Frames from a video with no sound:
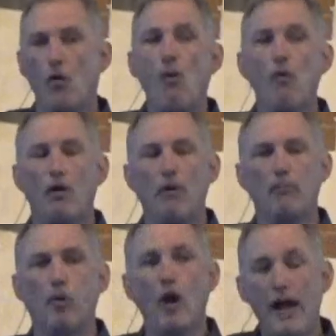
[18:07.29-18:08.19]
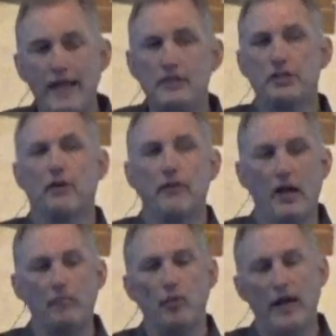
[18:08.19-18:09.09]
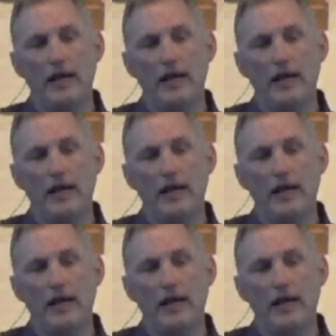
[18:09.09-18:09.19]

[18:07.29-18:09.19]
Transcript: oral, Brian showed up.